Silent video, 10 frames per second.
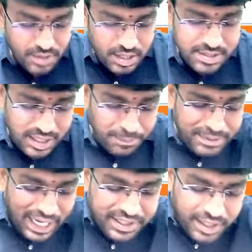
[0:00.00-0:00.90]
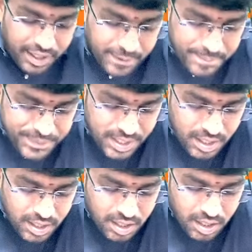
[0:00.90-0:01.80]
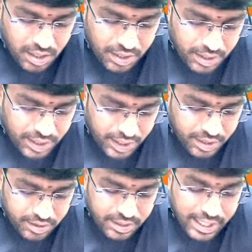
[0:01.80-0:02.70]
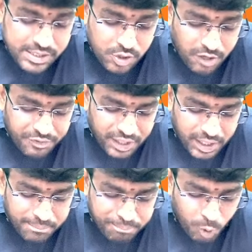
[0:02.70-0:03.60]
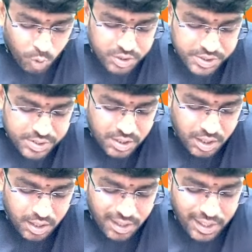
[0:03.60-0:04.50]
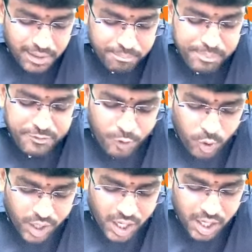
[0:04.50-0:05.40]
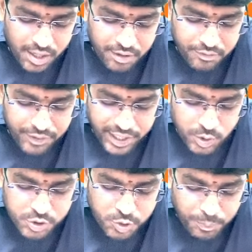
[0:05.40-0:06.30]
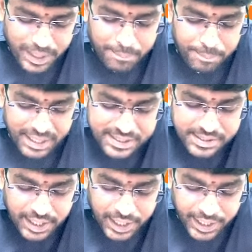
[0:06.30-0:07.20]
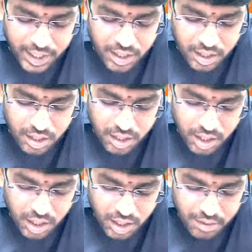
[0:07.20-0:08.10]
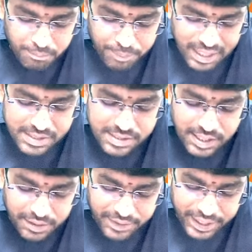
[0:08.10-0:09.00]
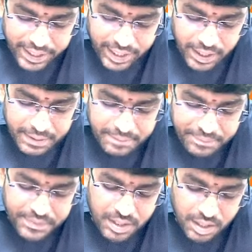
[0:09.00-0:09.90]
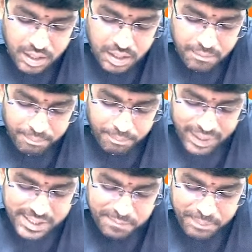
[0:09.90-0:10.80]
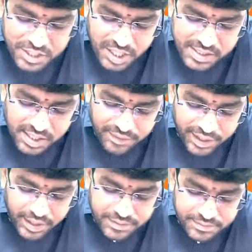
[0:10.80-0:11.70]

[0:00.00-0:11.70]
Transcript: So let me write here. In case of imports, before we used to pay BCD plus CVD plus special CVD.